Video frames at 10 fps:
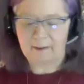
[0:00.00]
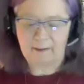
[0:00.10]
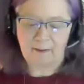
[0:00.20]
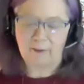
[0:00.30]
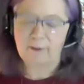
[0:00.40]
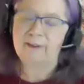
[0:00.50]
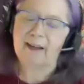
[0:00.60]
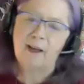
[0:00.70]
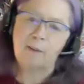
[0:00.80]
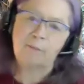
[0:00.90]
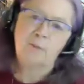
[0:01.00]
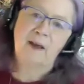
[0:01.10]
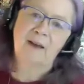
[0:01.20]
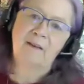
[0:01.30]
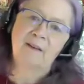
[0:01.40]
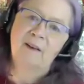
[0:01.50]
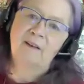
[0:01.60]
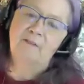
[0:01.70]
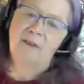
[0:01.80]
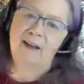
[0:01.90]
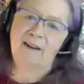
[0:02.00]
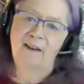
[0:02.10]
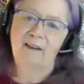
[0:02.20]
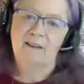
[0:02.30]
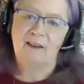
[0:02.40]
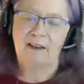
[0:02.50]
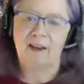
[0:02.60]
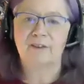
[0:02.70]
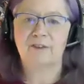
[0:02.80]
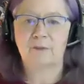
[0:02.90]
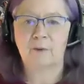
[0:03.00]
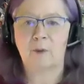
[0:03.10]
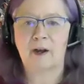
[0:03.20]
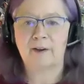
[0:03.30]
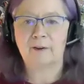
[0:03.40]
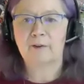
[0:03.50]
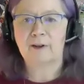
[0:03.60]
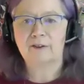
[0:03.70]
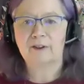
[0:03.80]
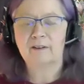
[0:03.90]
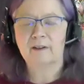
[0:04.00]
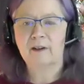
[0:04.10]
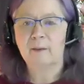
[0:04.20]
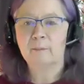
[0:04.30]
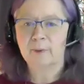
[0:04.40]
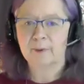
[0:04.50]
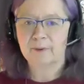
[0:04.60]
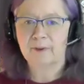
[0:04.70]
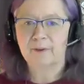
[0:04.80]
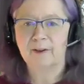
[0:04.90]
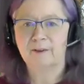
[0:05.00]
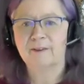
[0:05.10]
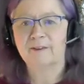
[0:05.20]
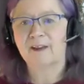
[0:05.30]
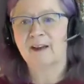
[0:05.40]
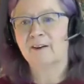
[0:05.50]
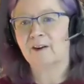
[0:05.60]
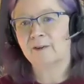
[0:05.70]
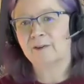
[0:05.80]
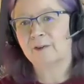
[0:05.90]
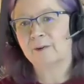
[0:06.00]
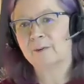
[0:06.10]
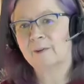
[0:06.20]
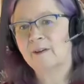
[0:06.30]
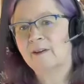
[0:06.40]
usually that comes by finding the yes for why you're crunching the numbers so that your desire also,